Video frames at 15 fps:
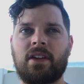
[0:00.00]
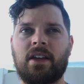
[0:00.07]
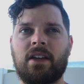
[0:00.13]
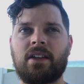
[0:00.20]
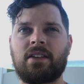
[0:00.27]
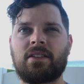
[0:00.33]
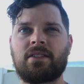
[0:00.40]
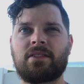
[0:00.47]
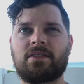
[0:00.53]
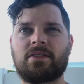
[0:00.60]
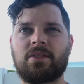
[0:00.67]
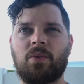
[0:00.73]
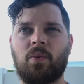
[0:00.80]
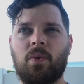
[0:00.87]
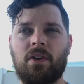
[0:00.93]
And
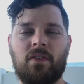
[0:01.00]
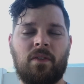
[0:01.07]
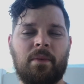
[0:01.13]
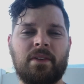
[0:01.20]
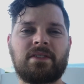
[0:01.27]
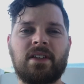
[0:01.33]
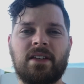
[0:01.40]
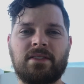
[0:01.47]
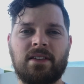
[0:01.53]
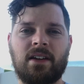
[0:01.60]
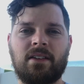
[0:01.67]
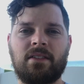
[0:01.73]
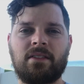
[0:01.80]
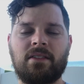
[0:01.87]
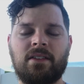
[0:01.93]
one of them that stands
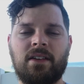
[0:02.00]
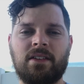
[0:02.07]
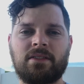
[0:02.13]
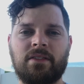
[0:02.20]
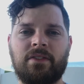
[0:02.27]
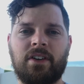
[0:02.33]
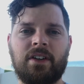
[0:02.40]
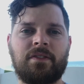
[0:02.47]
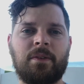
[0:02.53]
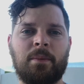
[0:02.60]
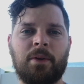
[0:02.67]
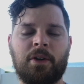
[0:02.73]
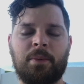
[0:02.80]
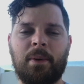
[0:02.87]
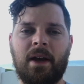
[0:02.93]
out is a very
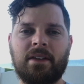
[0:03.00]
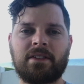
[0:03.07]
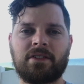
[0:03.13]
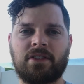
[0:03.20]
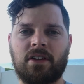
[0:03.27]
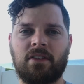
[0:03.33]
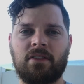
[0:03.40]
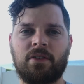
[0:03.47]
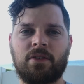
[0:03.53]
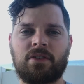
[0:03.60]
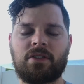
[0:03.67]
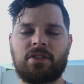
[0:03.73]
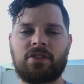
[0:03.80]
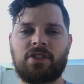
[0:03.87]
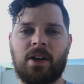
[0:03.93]
familiar passage out of Luke
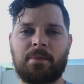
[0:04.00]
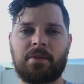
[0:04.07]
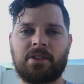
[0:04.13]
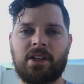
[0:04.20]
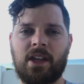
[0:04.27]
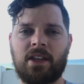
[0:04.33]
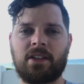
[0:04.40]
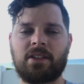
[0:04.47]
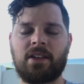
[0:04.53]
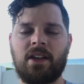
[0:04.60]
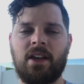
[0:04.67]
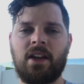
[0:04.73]
chapter 10.